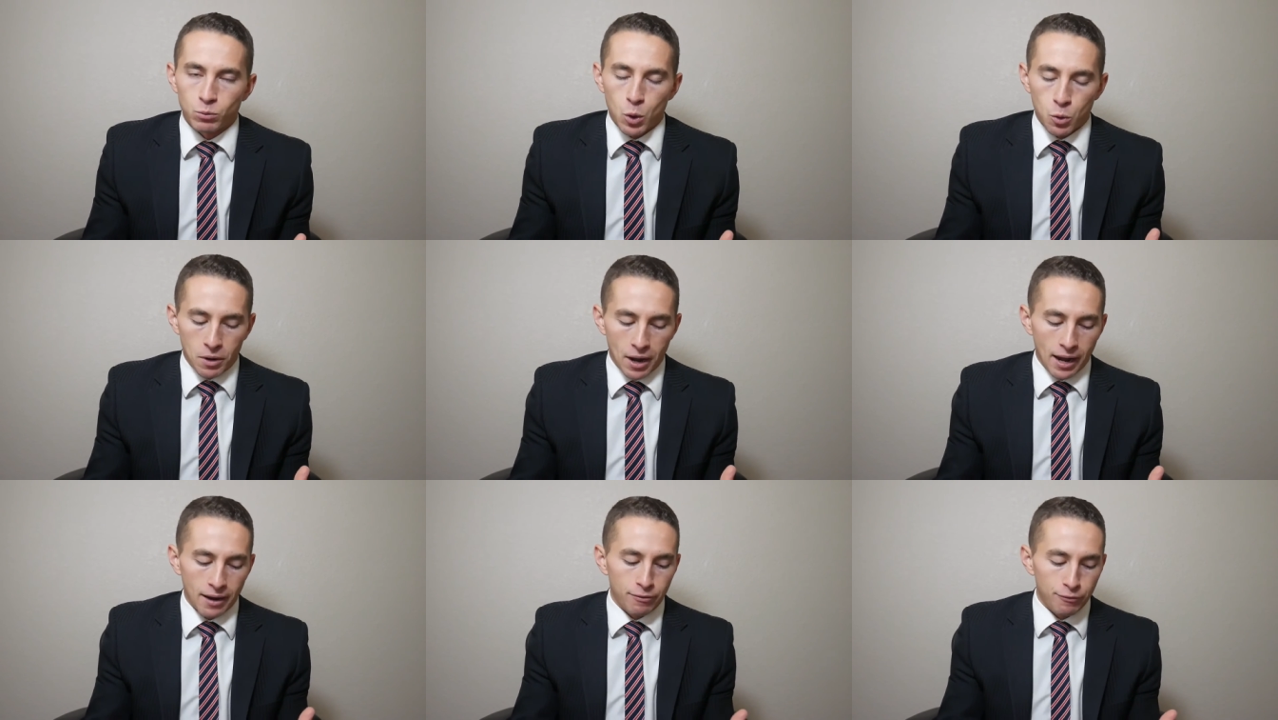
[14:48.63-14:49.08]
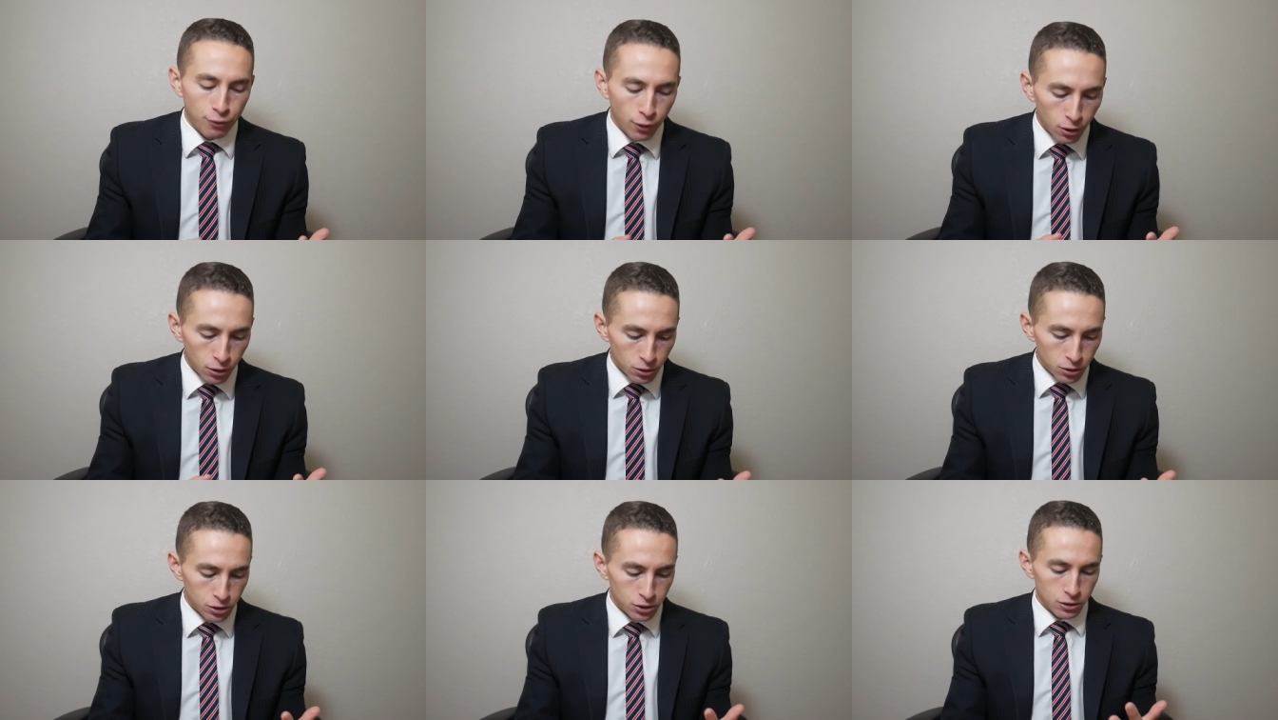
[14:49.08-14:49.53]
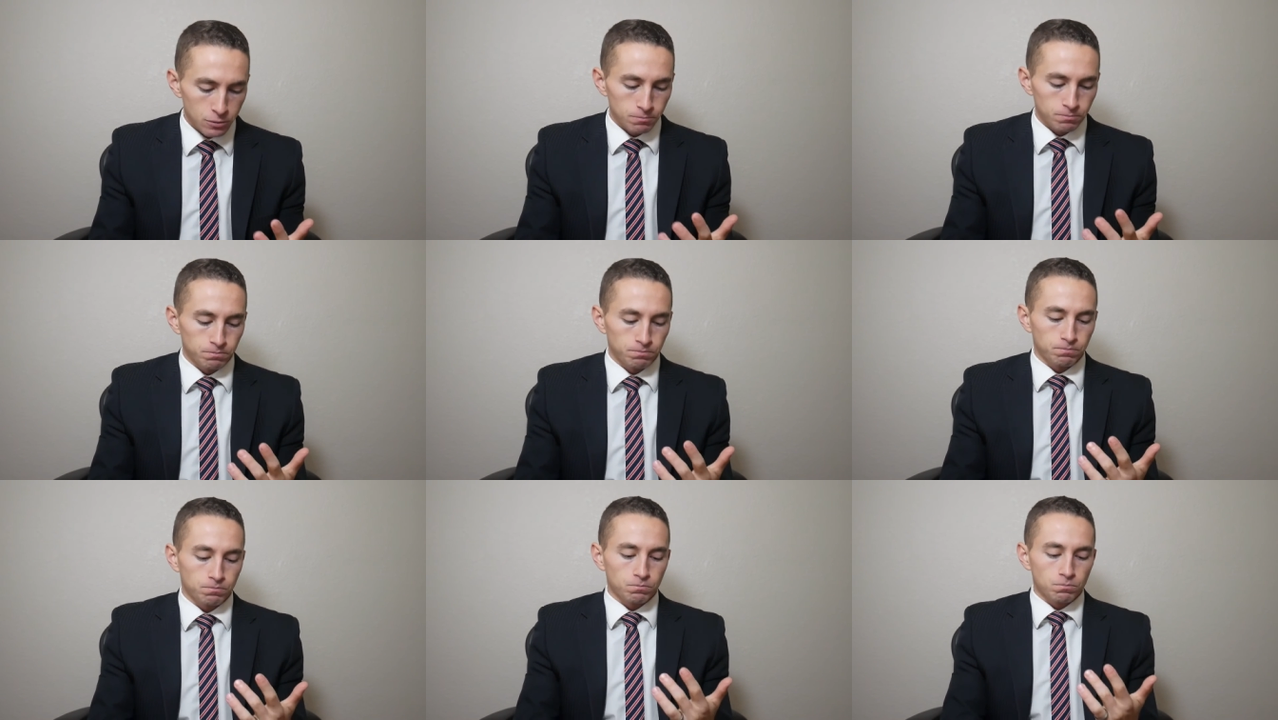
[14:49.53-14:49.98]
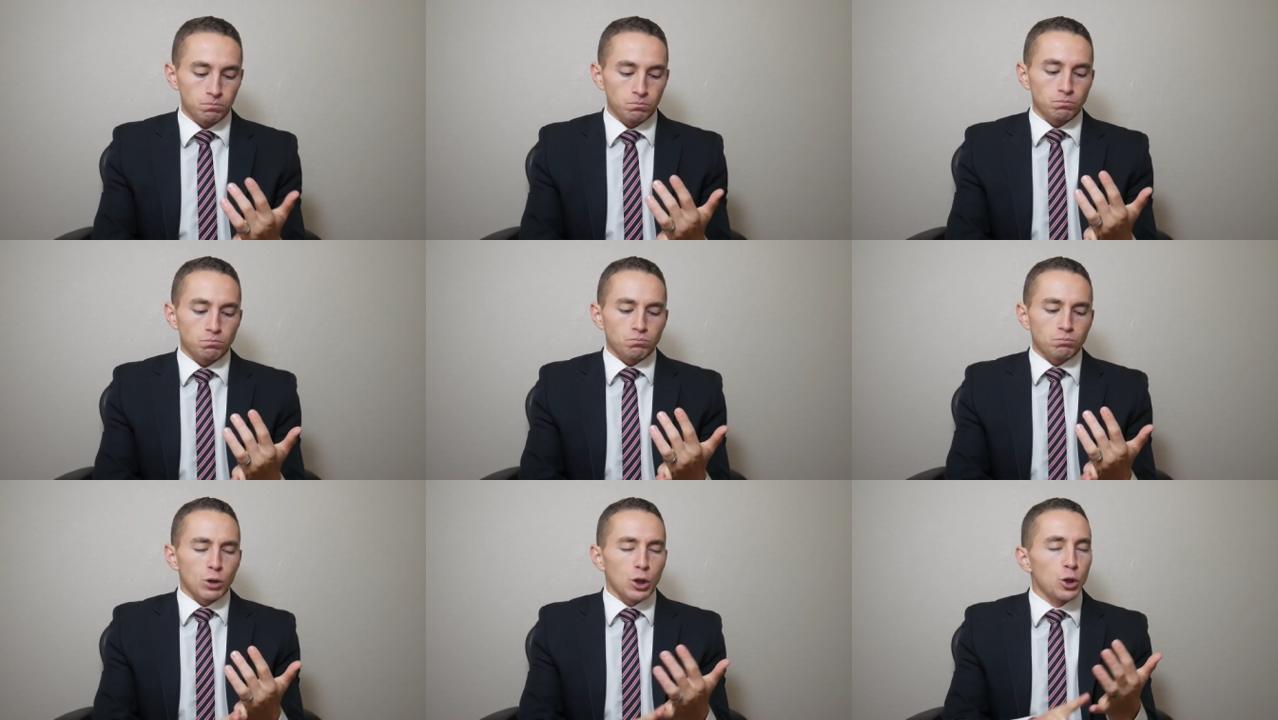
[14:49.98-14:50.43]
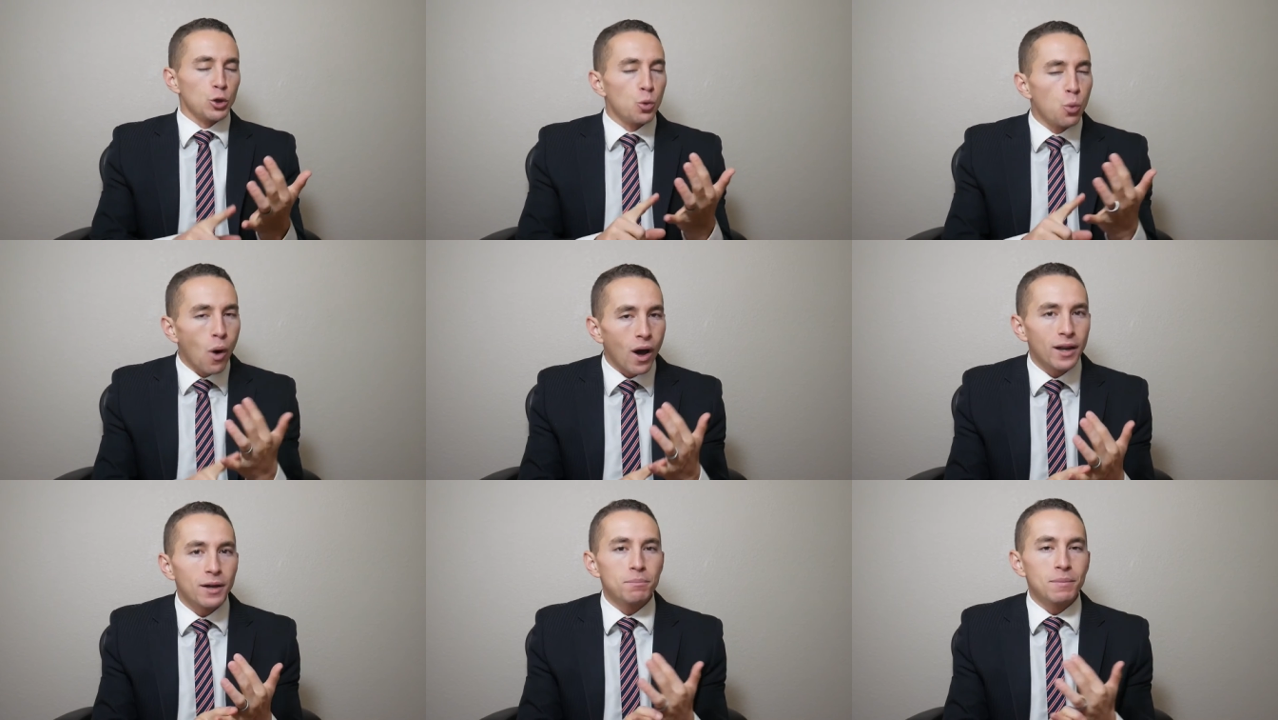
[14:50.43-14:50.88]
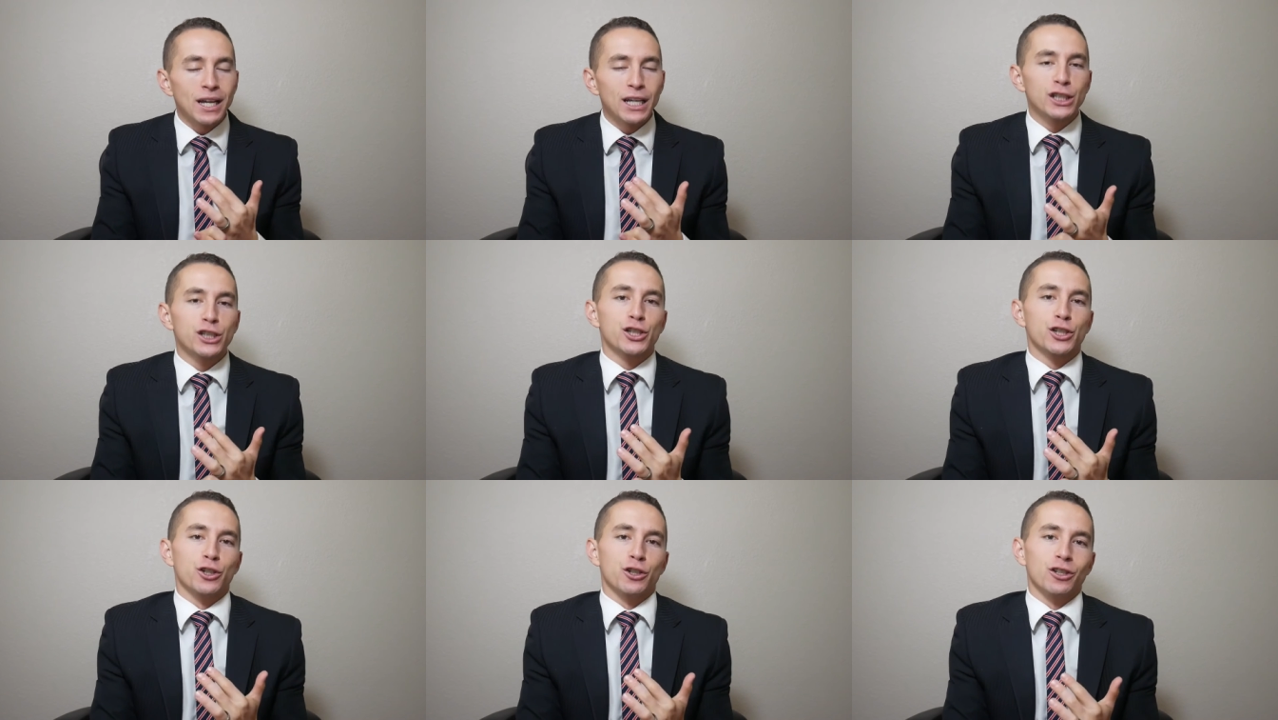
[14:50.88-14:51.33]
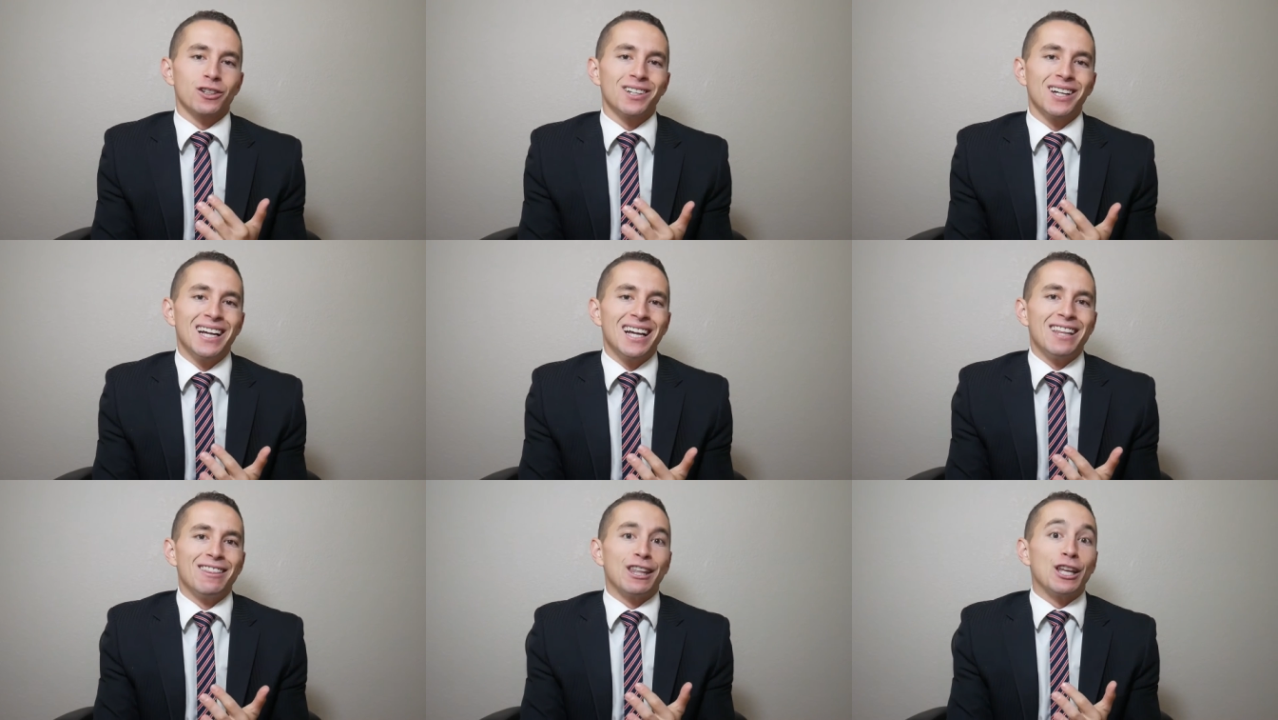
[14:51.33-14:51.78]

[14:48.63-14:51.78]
Okay, first, you want to make sure